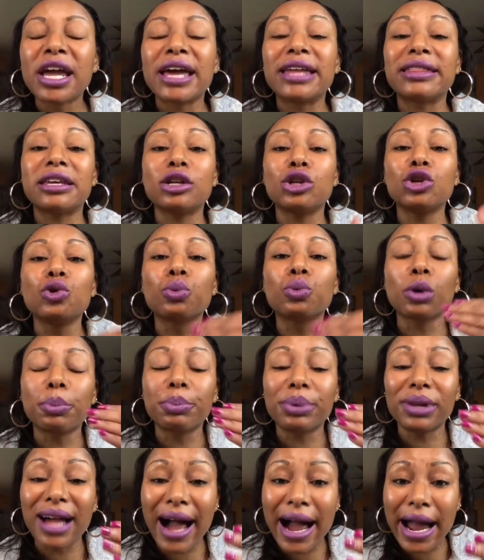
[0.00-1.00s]
and then you
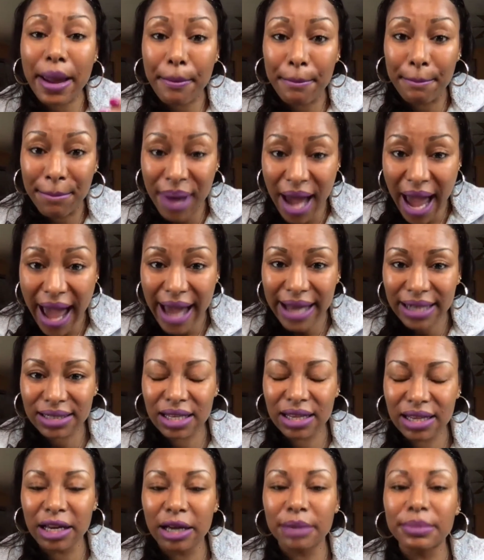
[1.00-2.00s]
reply back to
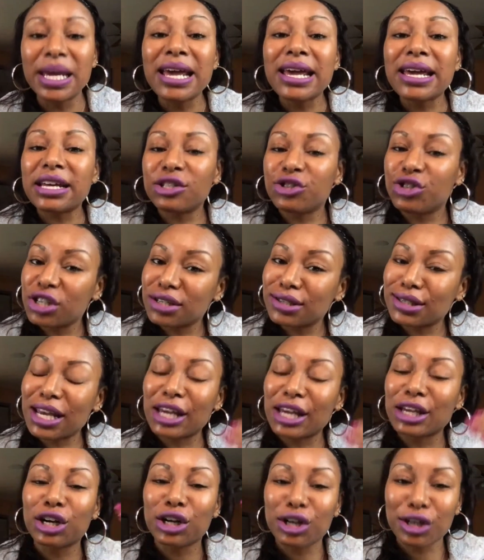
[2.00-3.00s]
them, it just
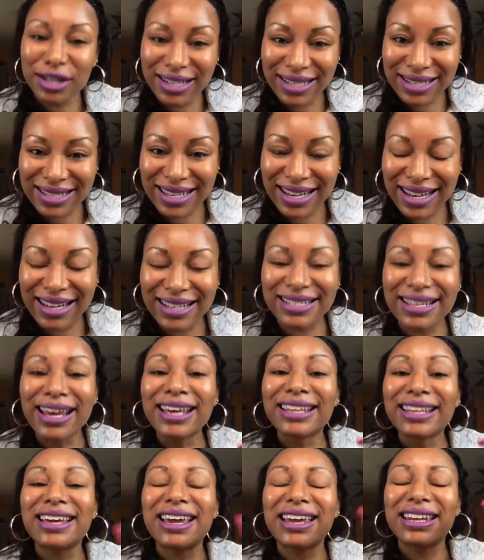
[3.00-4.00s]
increases
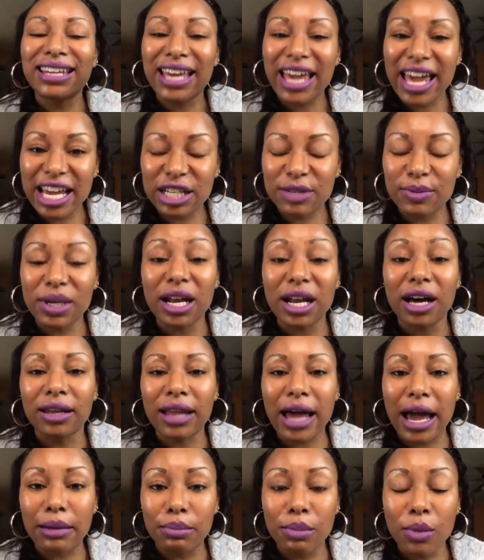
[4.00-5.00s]
the engagement a
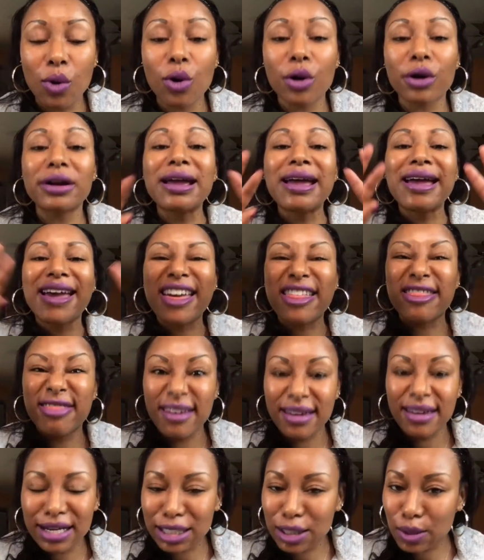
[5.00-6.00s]
lot more, and
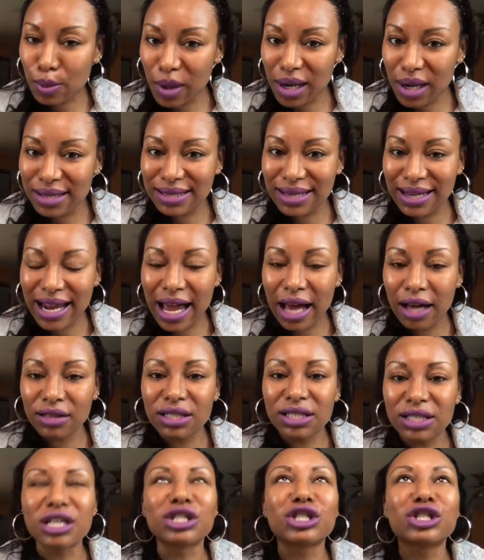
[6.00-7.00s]
then it spreads it out
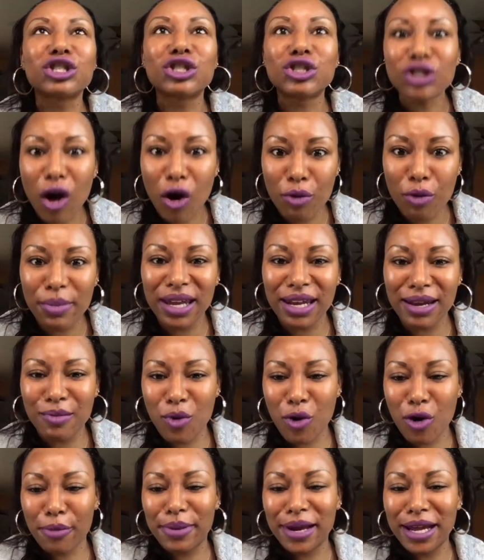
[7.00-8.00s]
to so many
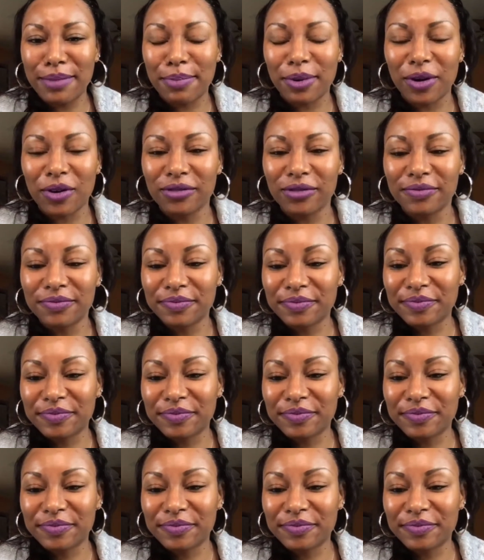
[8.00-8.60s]
more people.